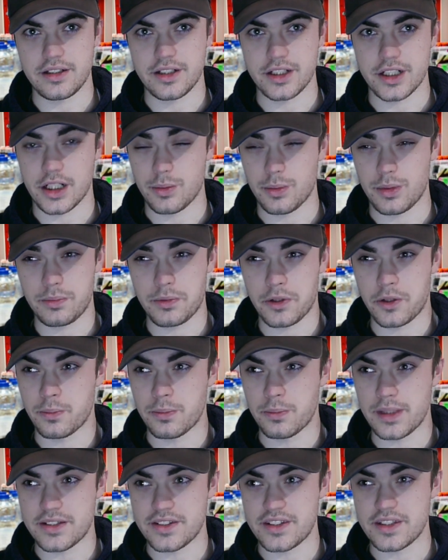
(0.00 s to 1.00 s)
We will
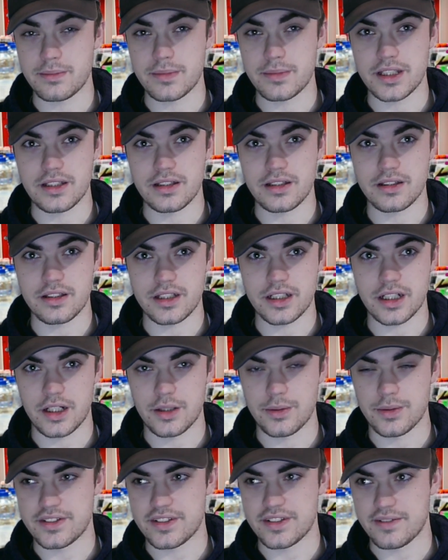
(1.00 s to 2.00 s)
miss him in,
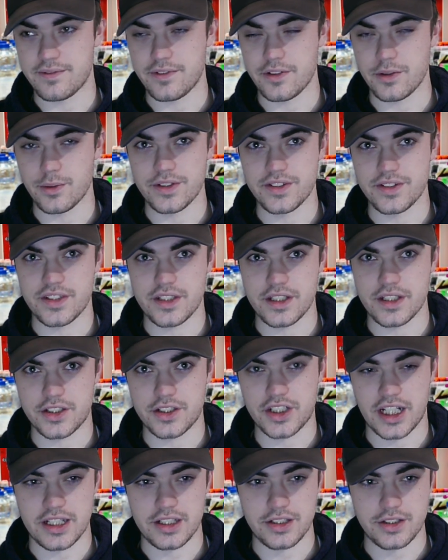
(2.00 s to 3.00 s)
his influence in the
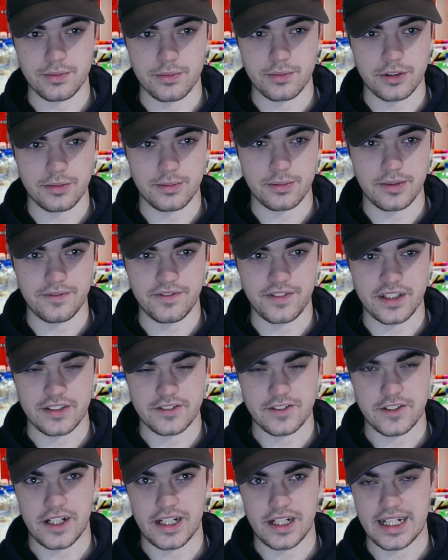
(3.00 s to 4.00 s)
changing room and
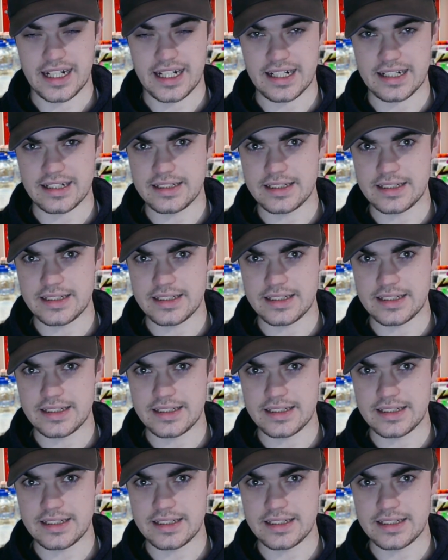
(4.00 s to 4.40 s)
things like that.